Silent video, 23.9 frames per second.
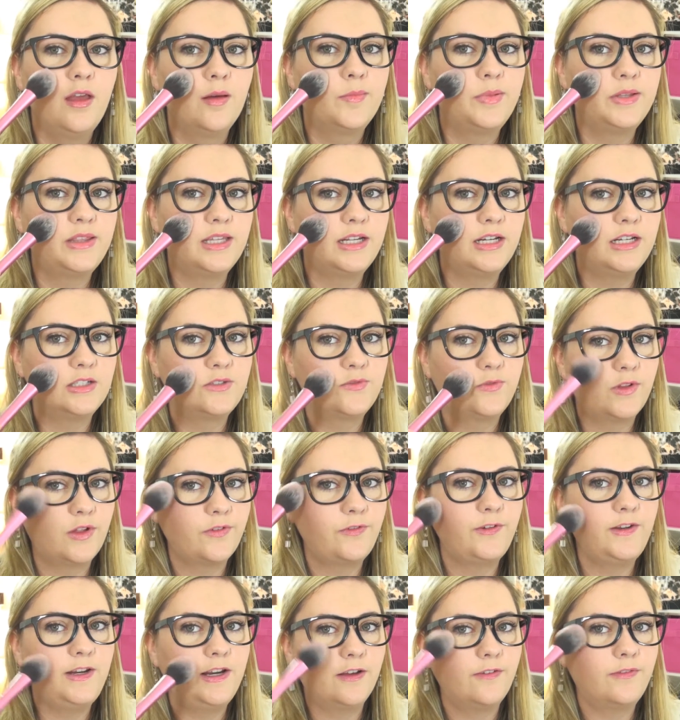But then it's
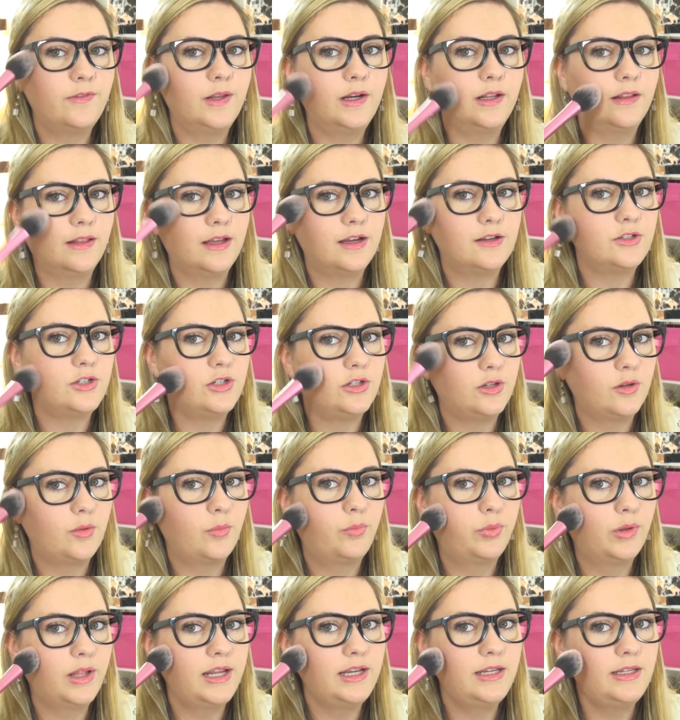fluffy enough that allows you to
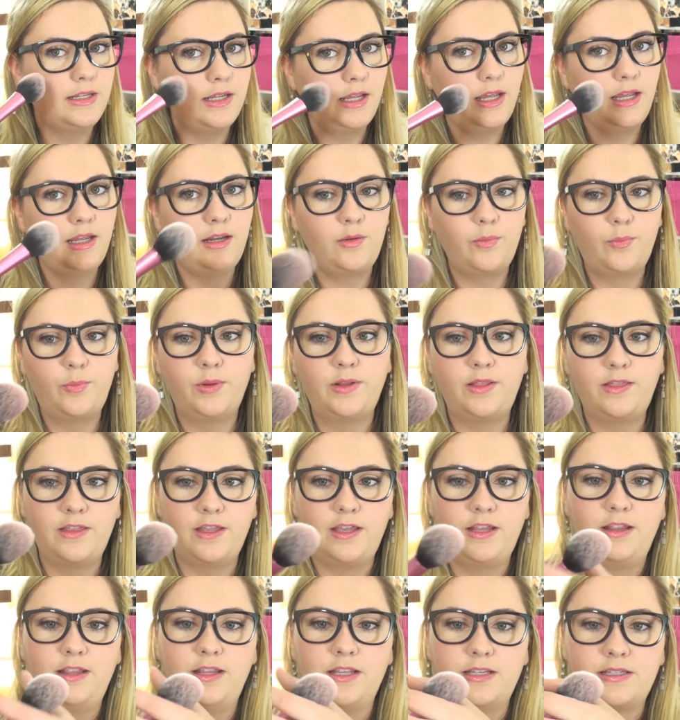blend it, but
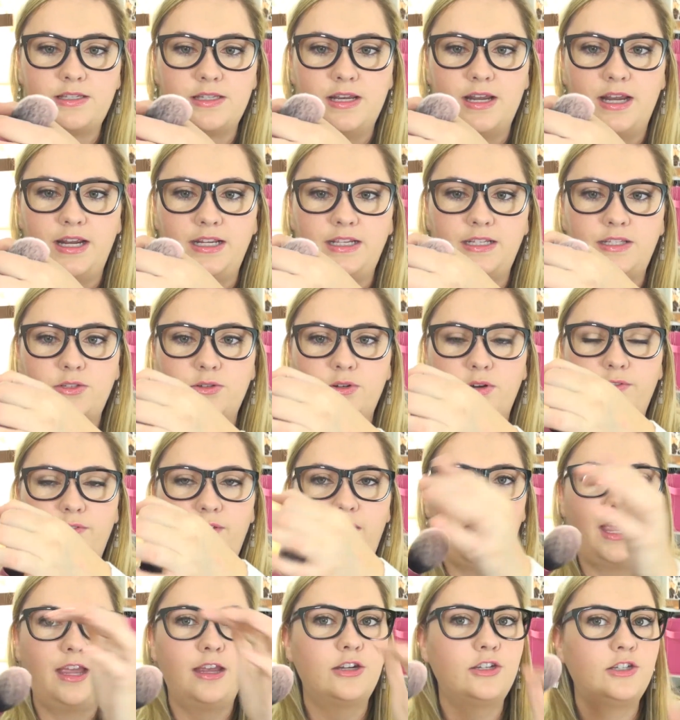then this nice sort of
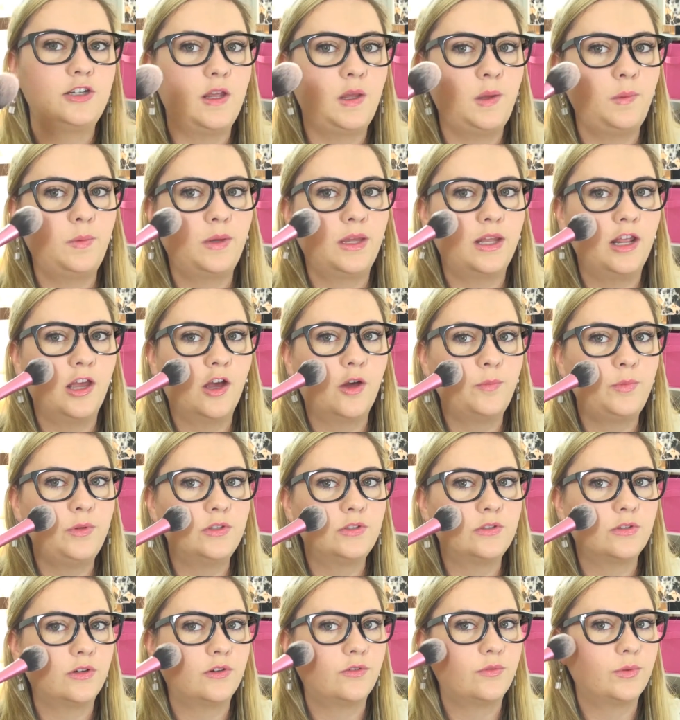egg shape can help you
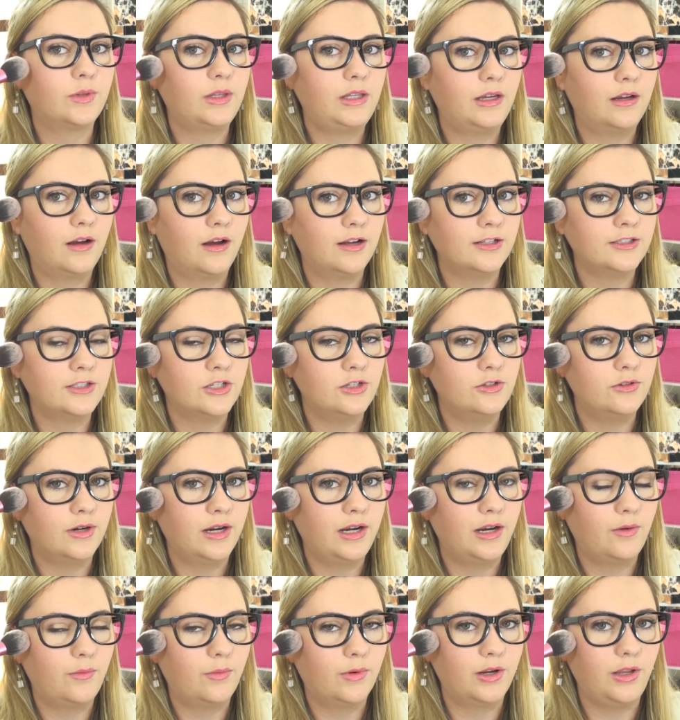sort of really
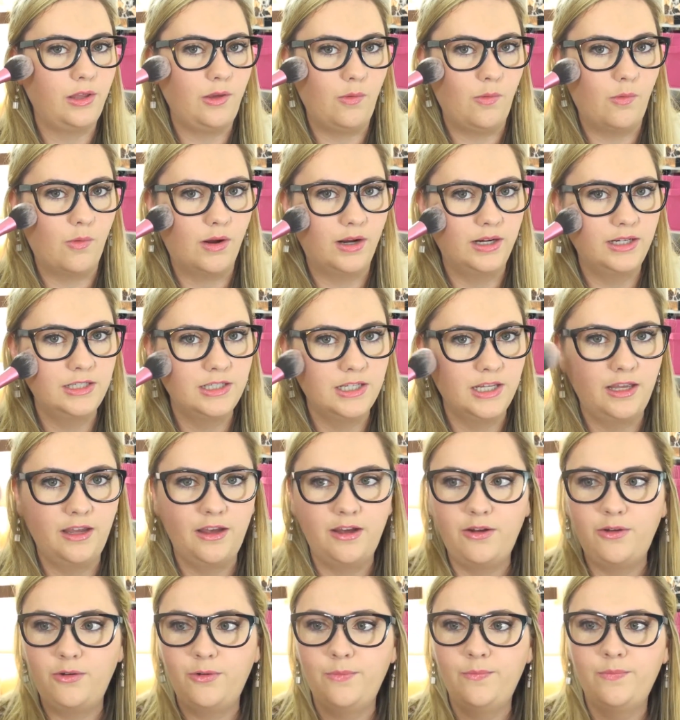concentrate it where you want it to
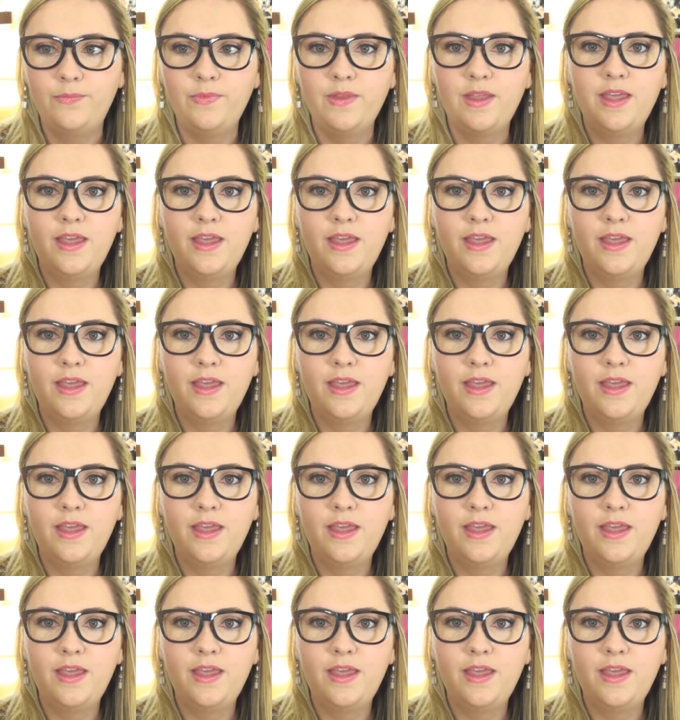go.